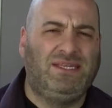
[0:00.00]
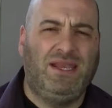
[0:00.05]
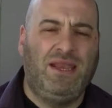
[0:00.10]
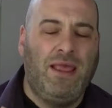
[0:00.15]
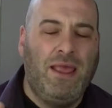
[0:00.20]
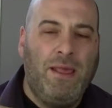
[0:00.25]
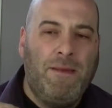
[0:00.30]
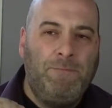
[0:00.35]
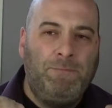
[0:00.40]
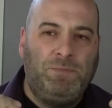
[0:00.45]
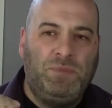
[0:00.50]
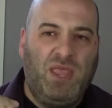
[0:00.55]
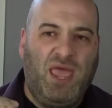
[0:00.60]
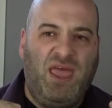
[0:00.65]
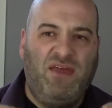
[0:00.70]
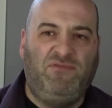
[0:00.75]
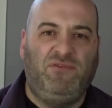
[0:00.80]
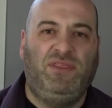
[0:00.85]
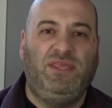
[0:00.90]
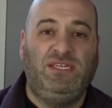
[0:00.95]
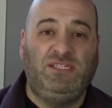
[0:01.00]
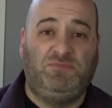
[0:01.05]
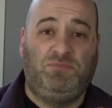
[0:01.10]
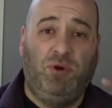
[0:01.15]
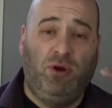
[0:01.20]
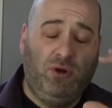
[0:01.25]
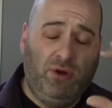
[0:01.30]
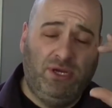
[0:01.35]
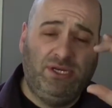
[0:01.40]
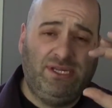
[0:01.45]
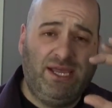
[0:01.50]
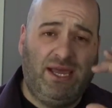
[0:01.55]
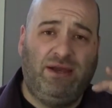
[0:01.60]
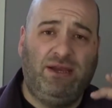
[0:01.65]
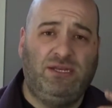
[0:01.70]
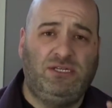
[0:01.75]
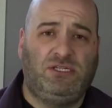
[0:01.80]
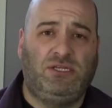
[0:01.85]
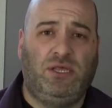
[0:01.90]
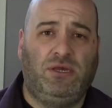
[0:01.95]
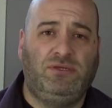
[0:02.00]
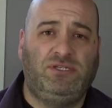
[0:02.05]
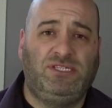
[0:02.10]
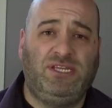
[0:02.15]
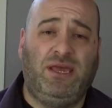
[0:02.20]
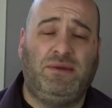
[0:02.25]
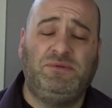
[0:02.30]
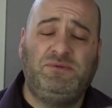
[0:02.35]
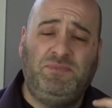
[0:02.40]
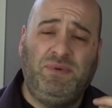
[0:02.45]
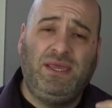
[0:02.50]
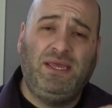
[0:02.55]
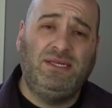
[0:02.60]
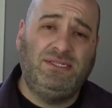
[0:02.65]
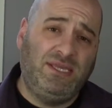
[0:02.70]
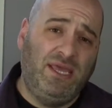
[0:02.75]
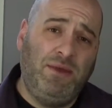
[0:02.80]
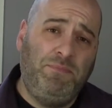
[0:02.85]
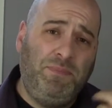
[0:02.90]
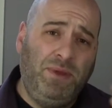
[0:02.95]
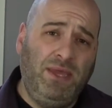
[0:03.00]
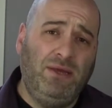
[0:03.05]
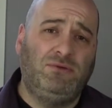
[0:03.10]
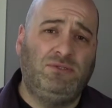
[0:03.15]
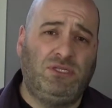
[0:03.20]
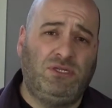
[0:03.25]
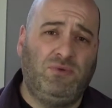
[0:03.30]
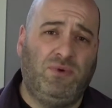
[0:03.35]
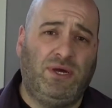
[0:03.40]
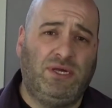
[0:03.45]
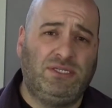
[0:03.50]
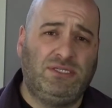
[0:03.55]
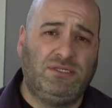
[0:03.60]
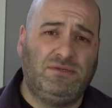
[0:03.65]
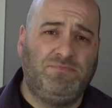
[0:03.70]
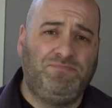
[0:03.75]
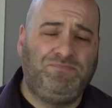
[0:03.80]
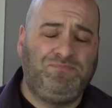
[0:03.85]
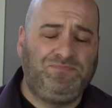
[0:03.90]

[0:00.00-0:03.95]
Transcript: And everything's broken down into those steps because it appeals to us.